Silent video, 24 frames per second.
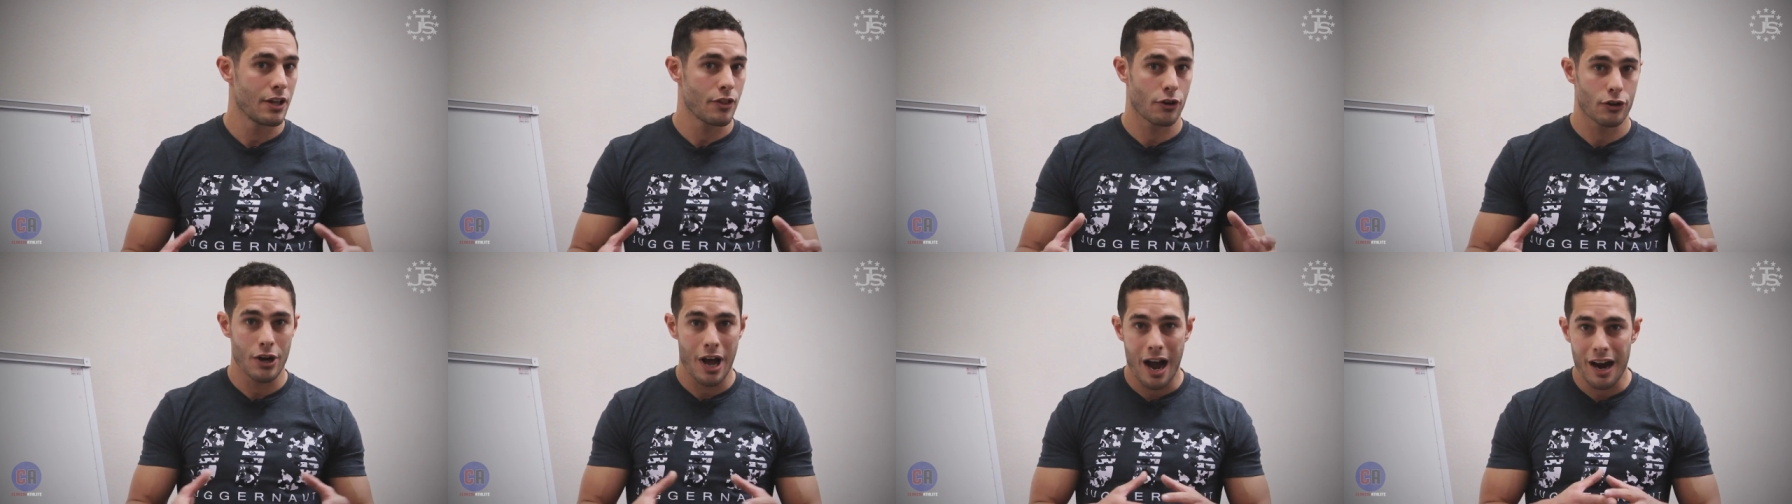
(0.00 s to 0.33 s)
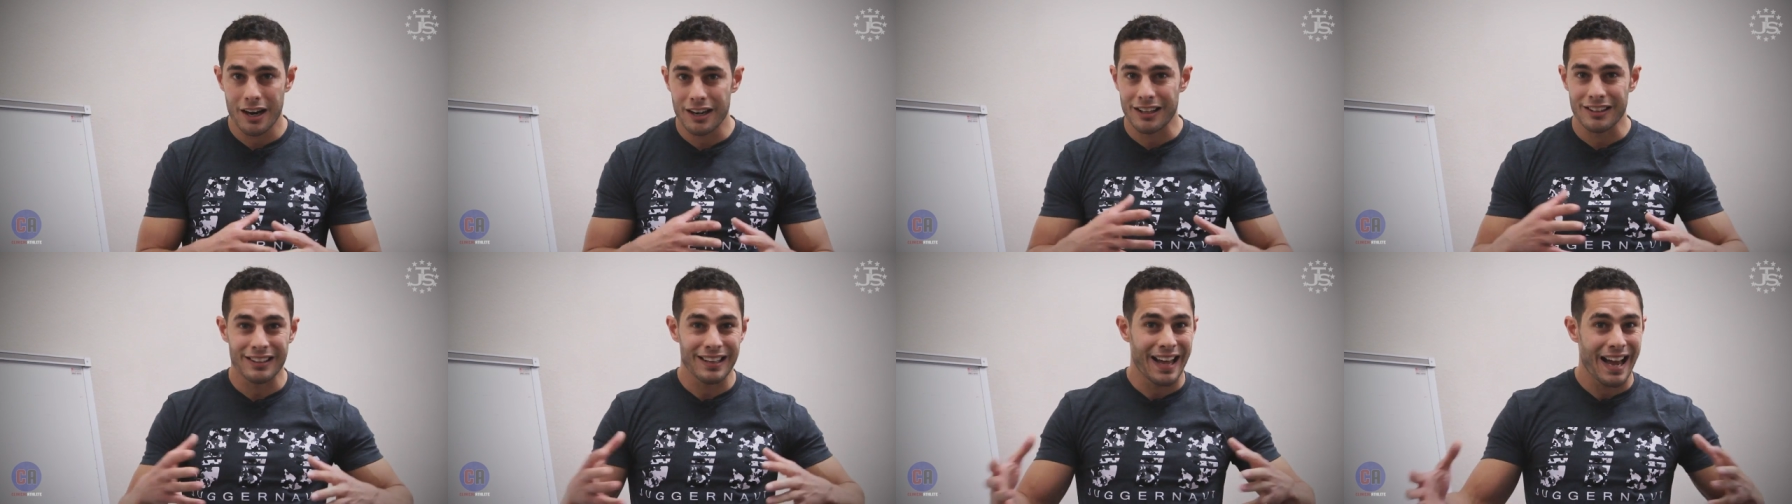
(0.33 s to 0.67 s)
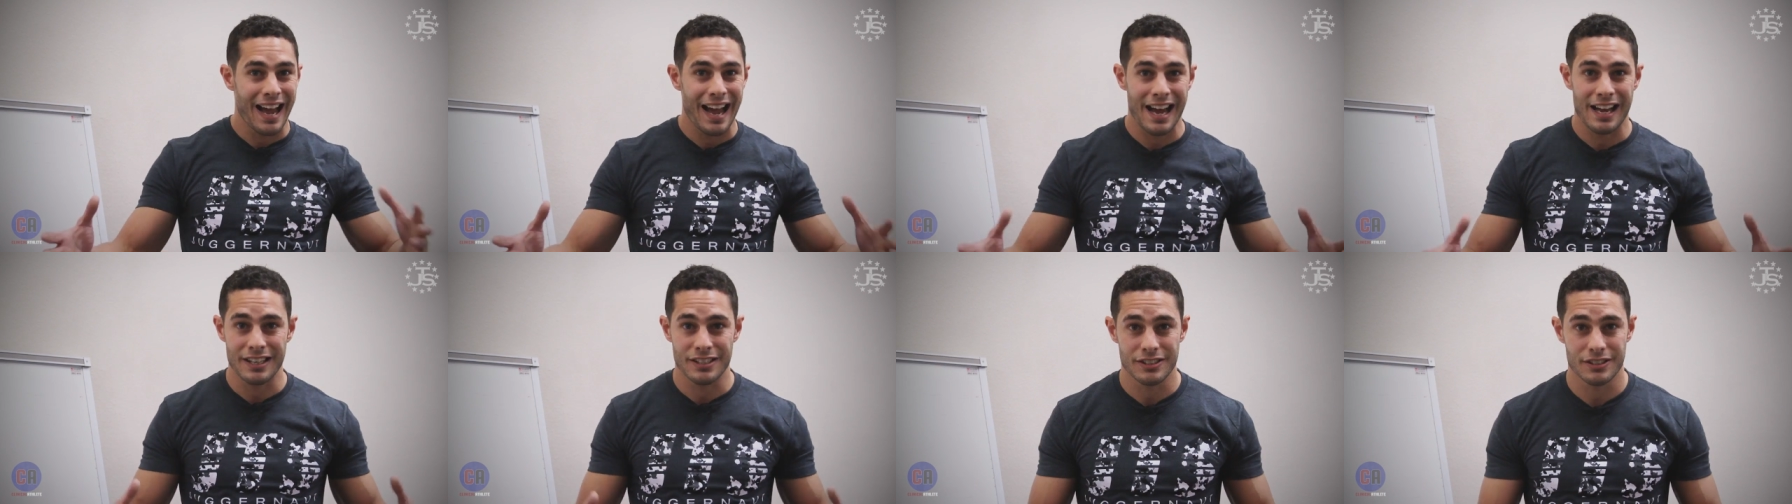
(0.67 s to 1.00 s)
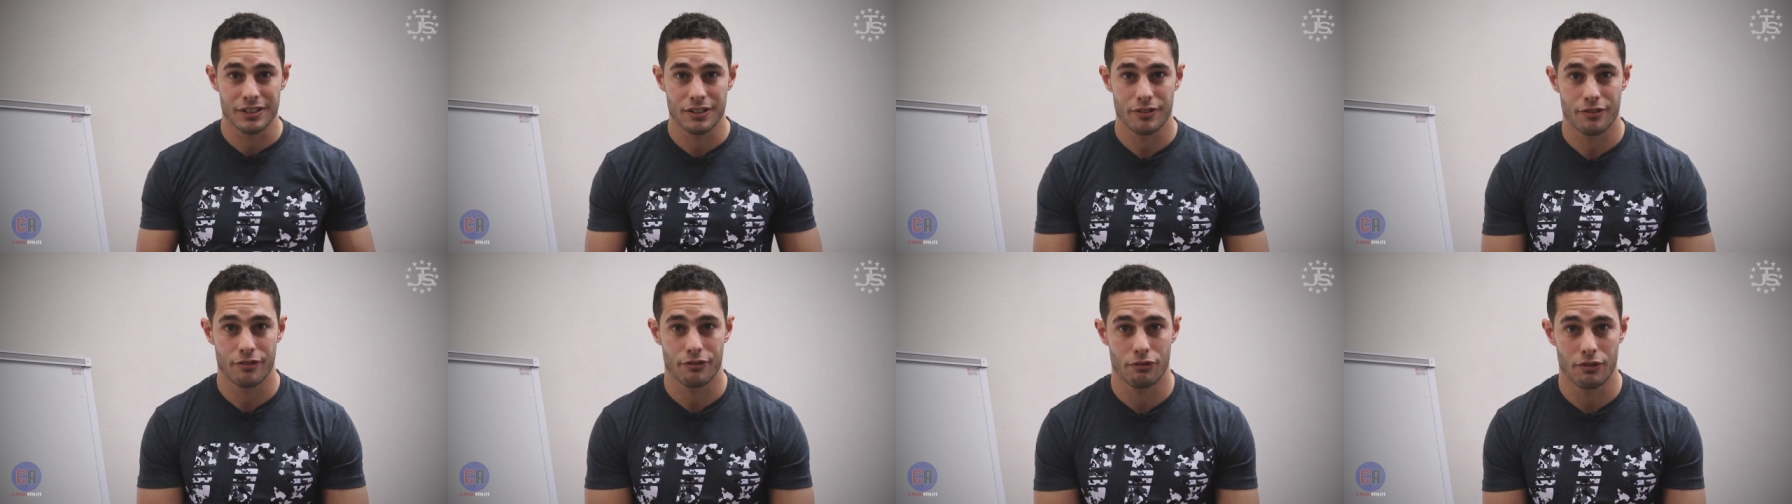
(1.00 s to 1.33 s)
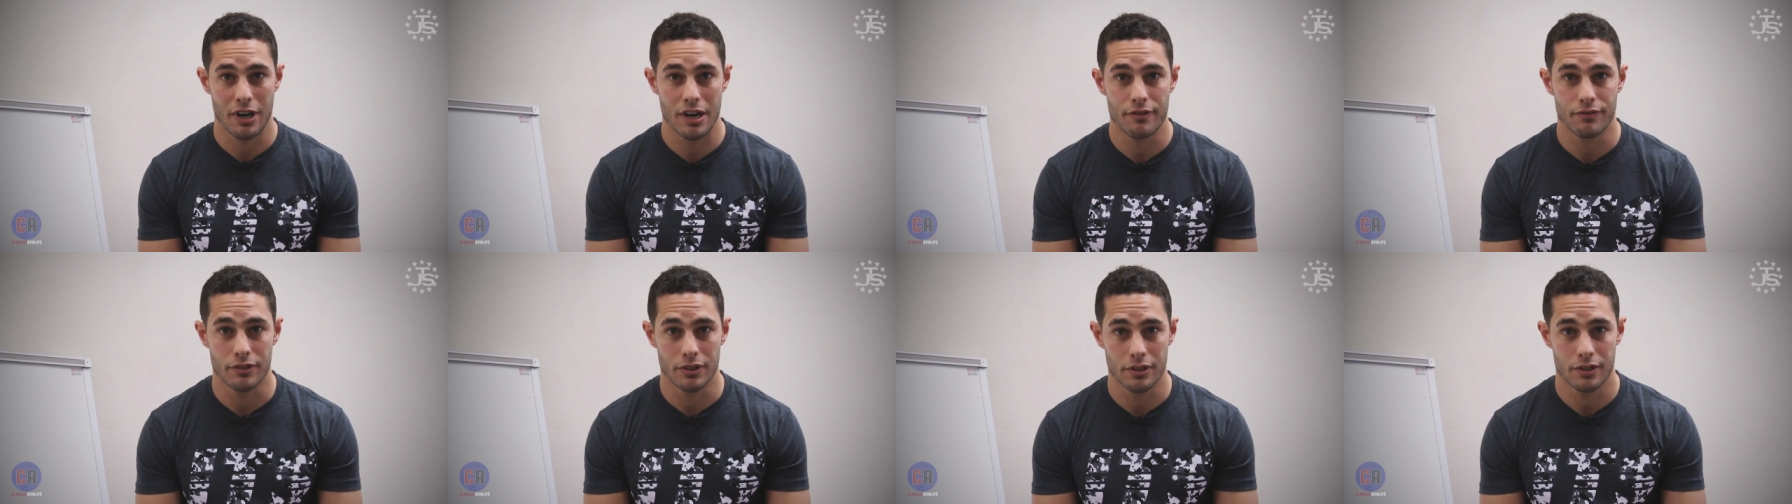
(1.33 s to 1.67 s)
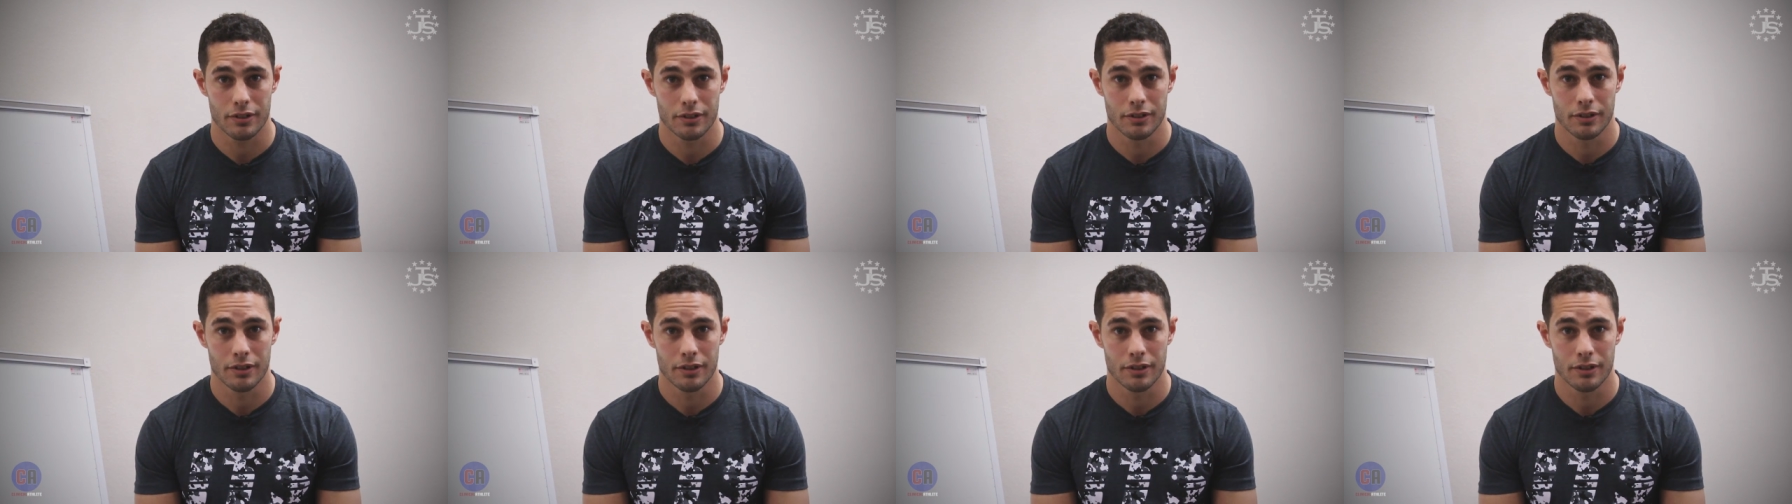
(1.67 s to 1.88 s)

they're not going to last forever.